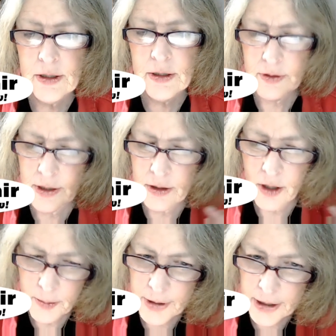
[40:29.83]
that they're
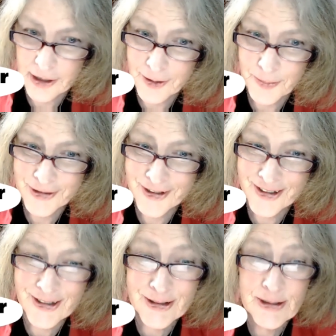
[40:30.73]
not picking up on the
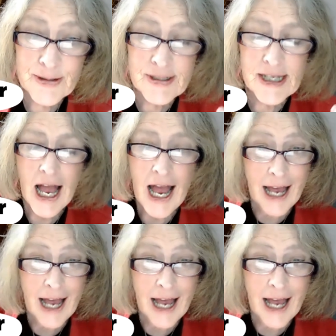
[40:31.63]
clues